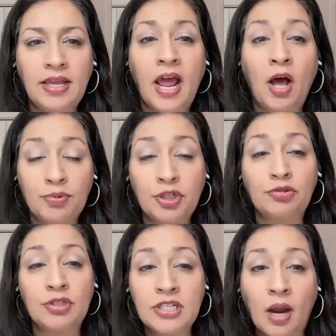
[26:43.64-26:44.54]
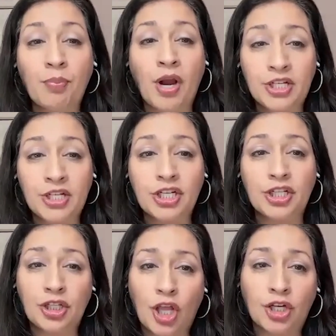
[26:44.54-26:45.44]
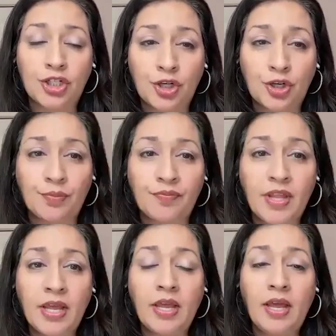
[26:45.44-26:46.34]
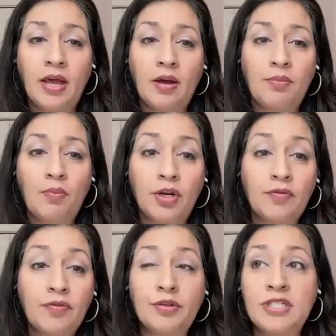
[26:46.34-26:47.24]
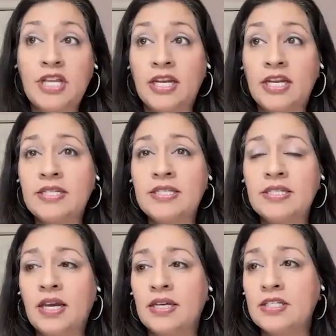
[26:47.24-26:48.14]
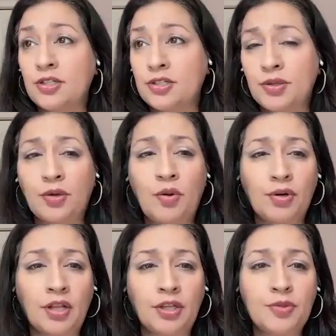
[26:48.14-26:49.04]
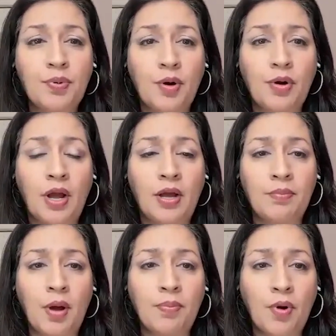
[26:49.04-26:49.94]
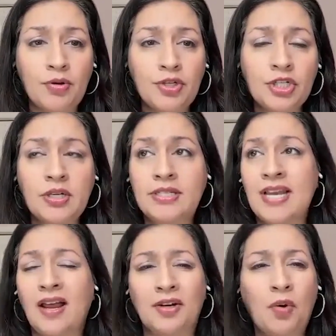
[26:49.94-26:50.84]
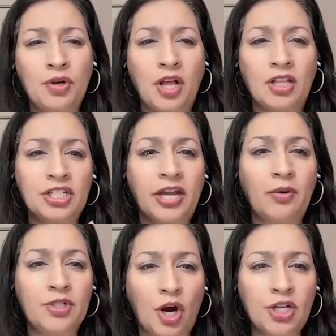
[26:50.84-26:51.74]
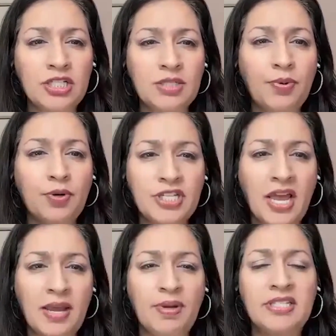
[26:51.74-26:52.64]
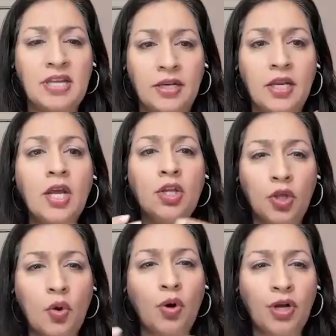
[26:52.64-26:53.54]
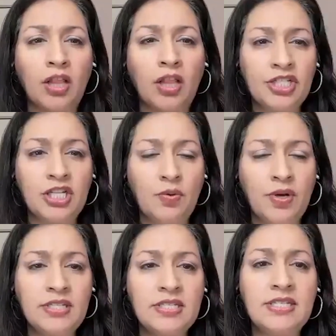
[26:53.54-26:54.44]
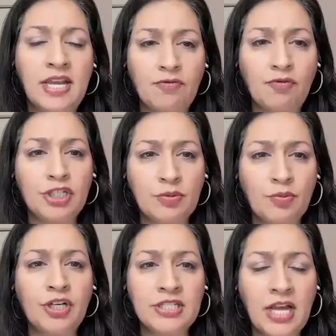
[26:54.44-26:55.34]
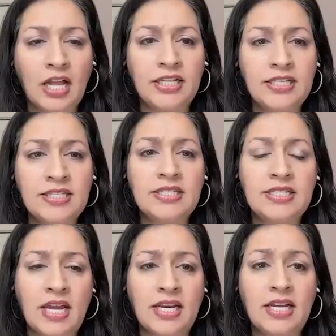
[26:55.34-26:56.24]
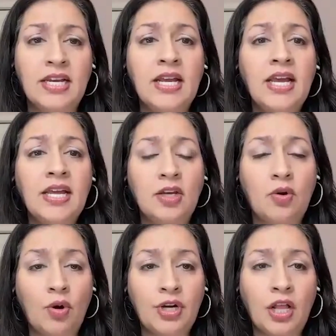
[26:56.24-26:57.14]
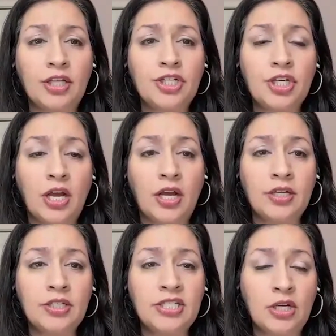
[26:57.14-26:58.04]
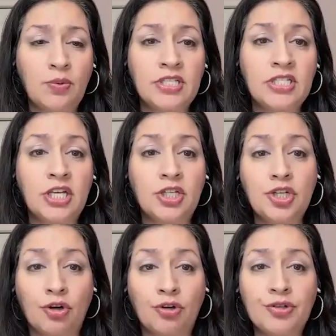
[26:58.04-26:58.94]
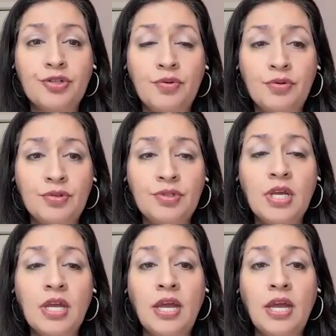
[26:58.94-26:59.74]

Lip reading: help children's comprehension in the long term. One of those studies is also on the core knowledge approach. It's not on core knowledge language arts per se, but it's on the core knowledge sequence. Dave Grissomer and his colleagues studied the core knowledge sequence in charter schools